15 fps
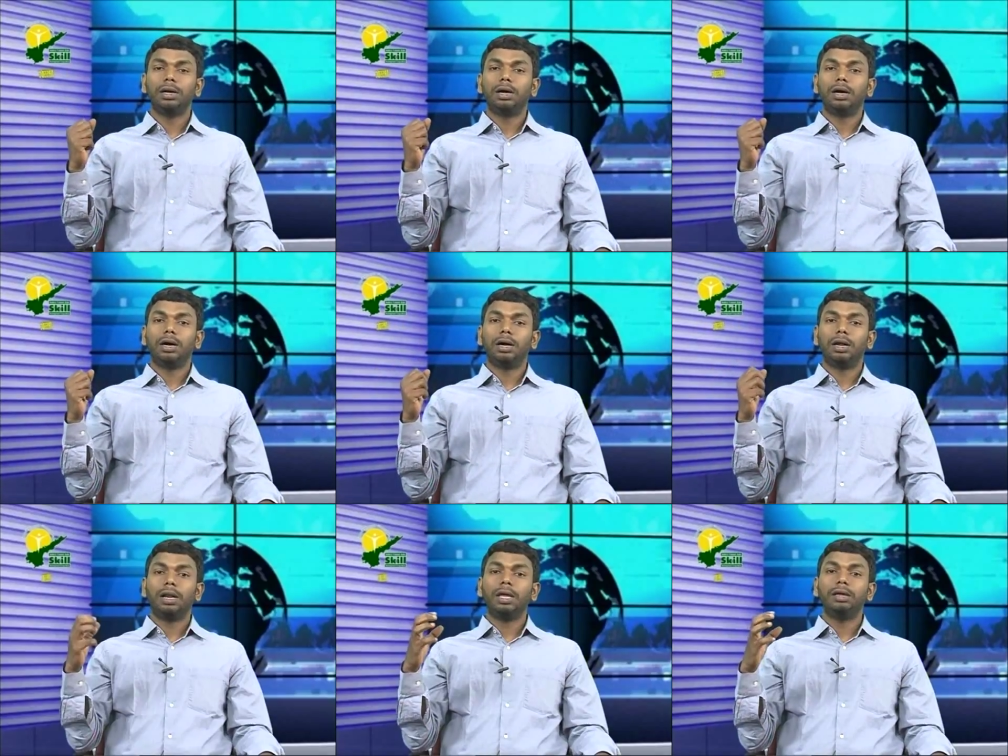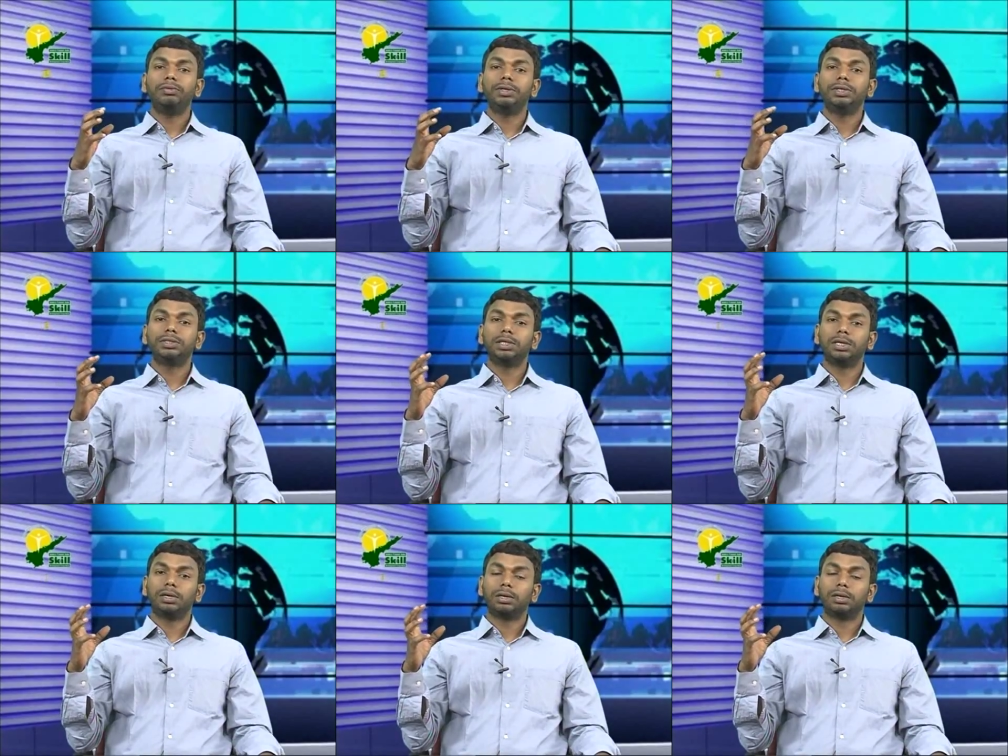life
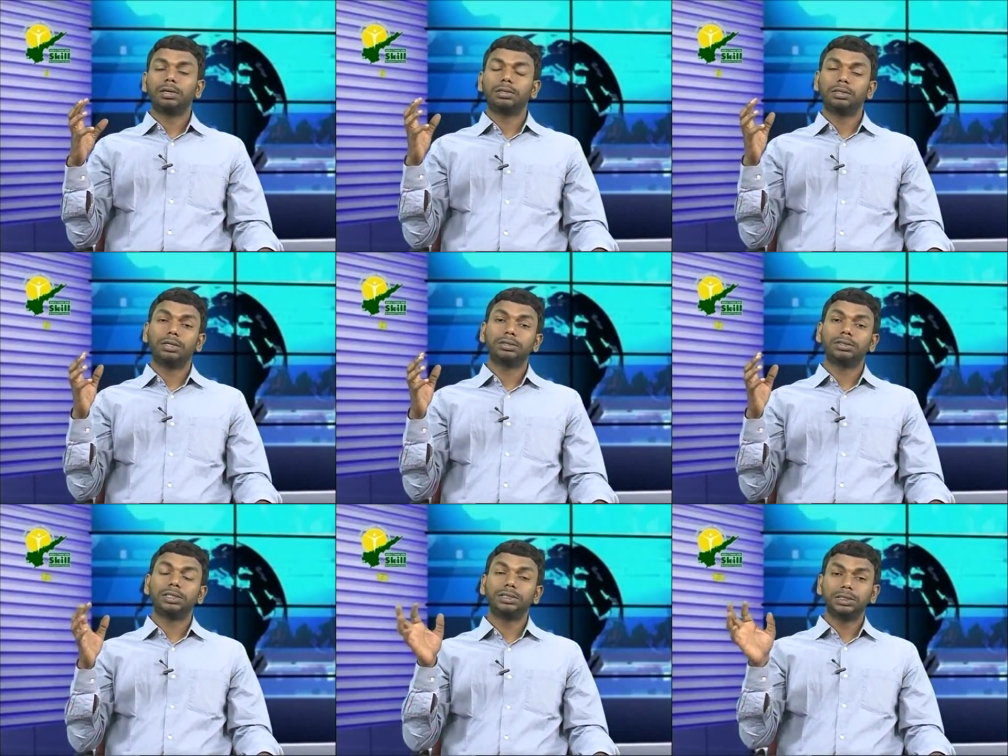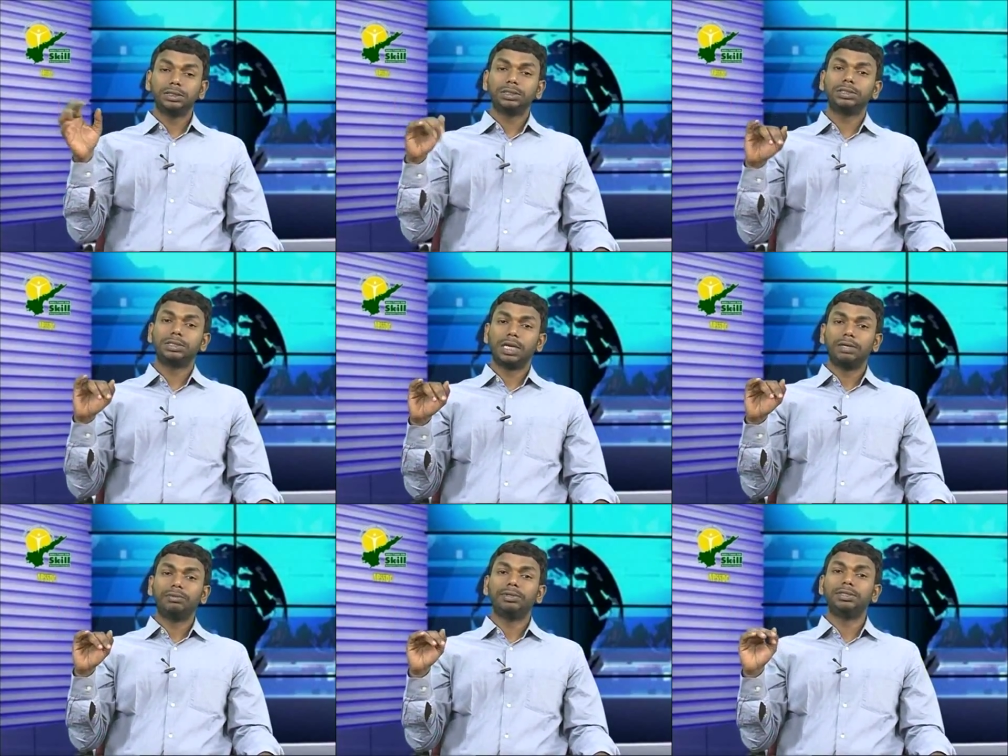easier, the search engine's
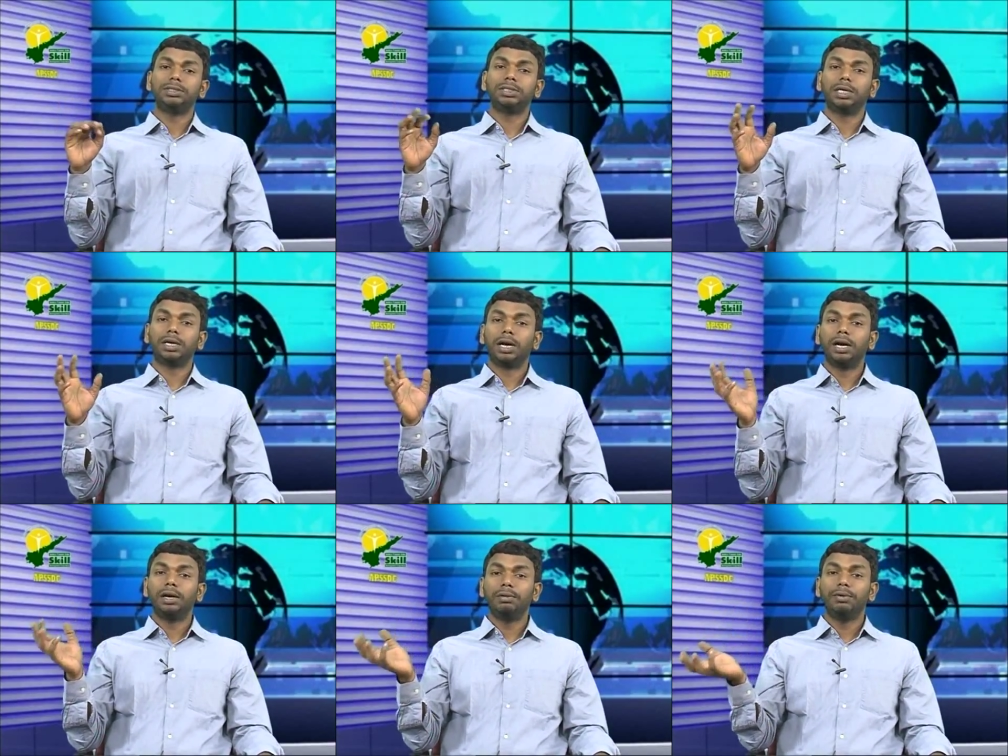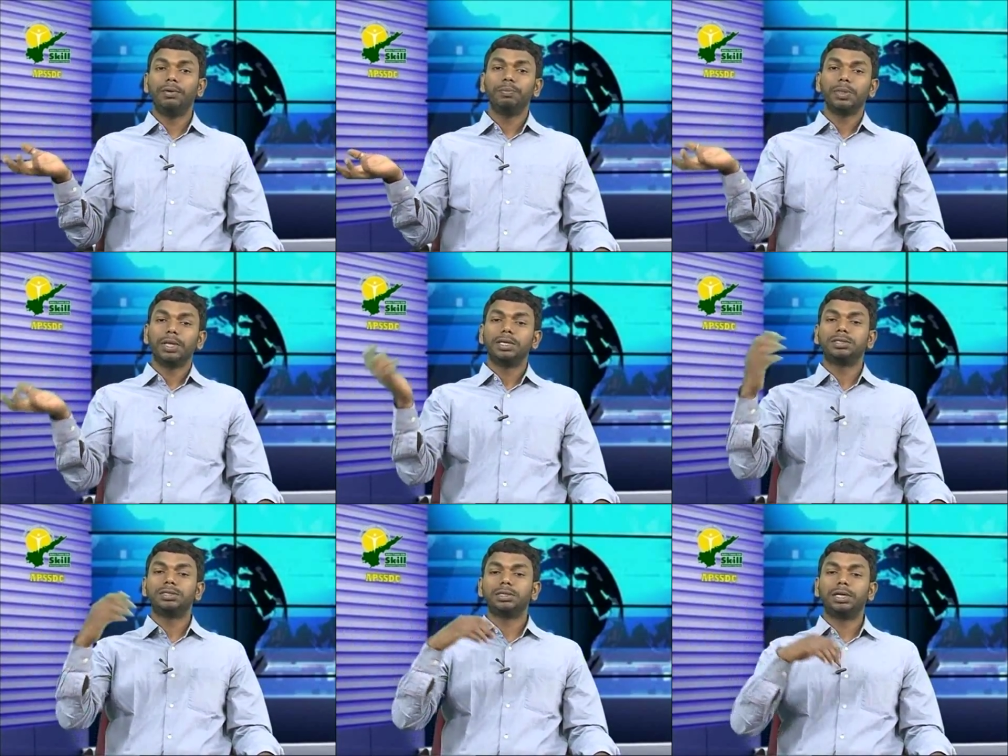life easier, and
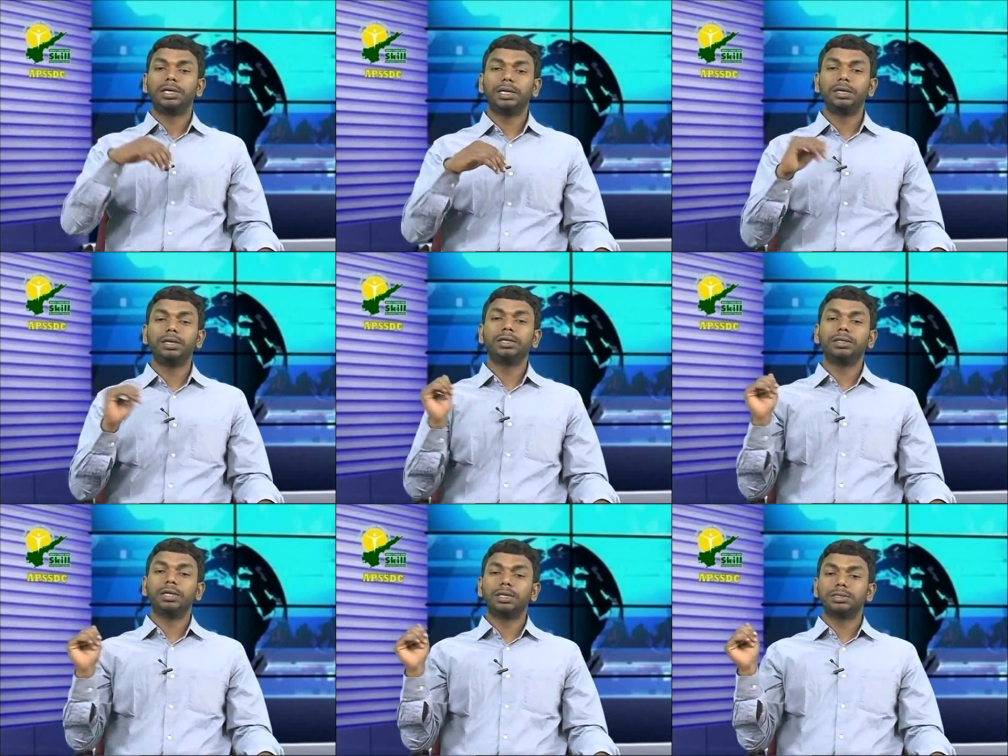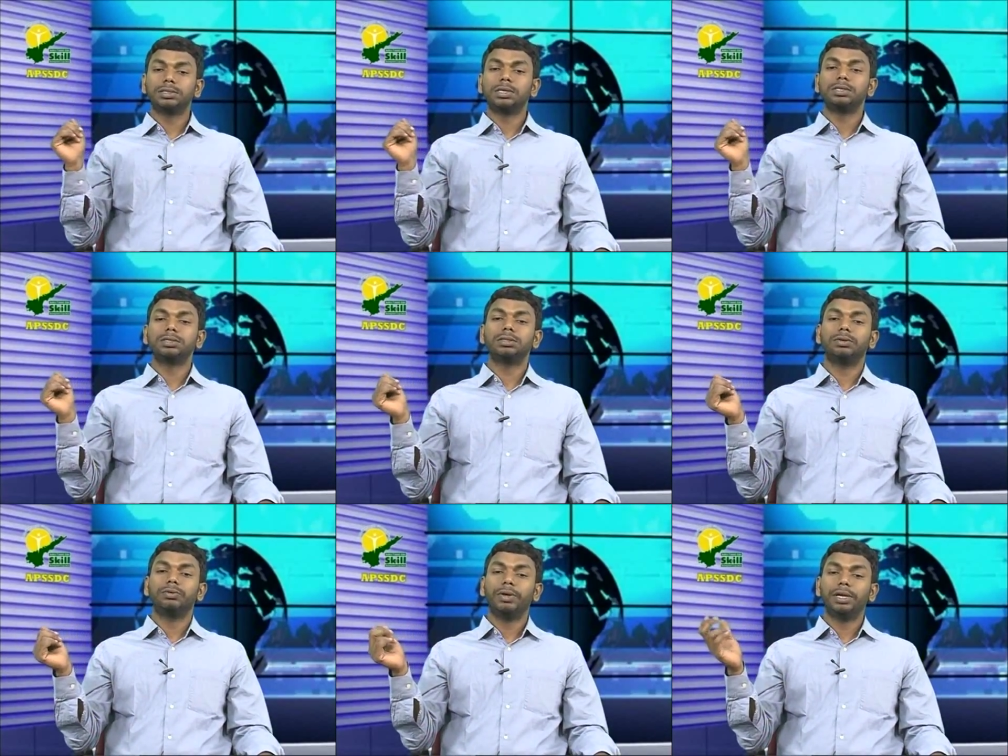is returning the results
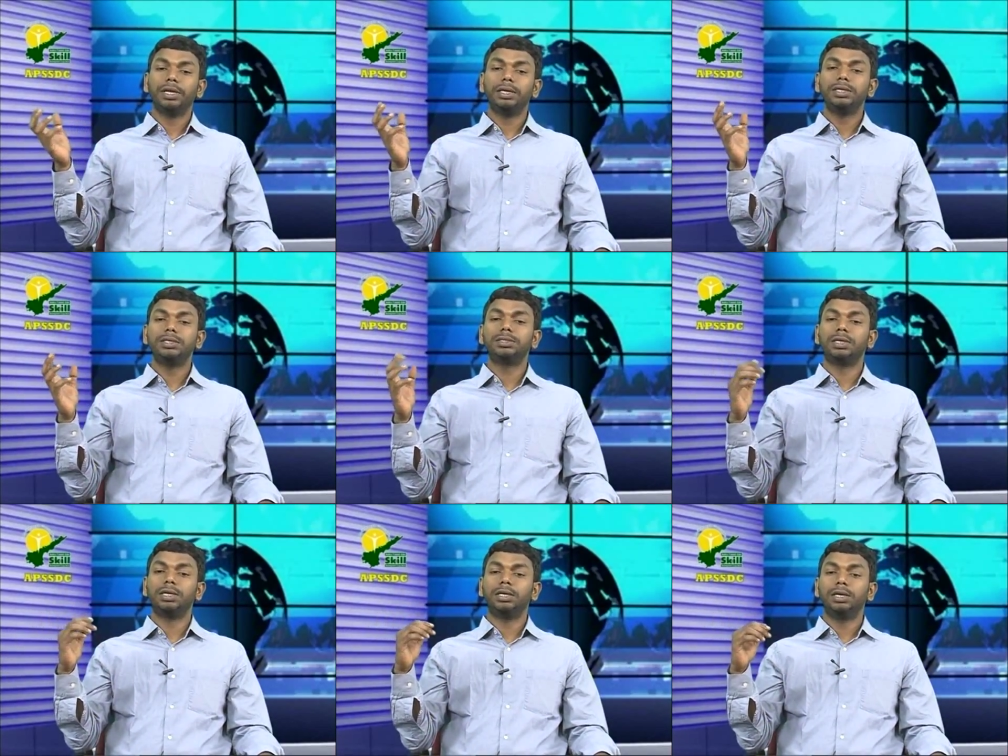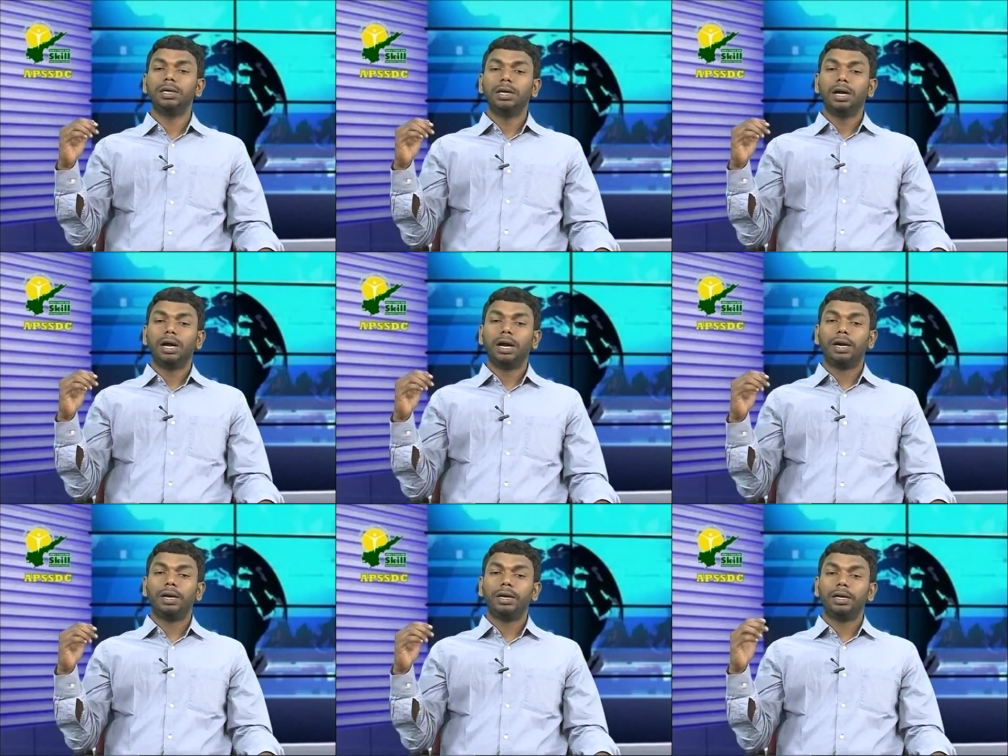very easily,
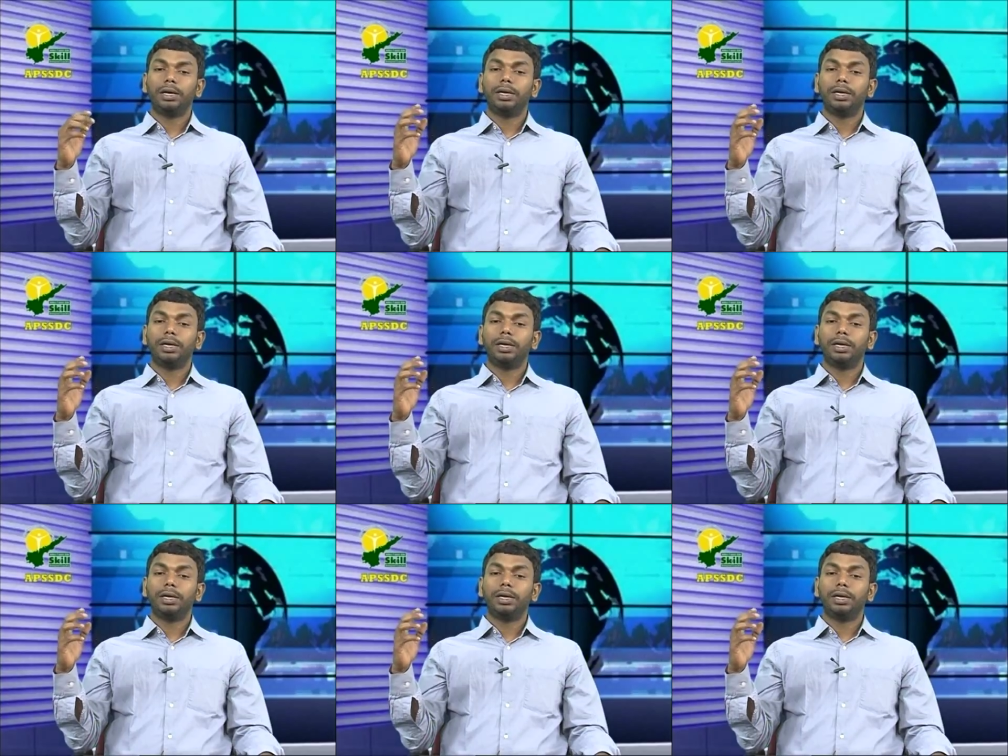and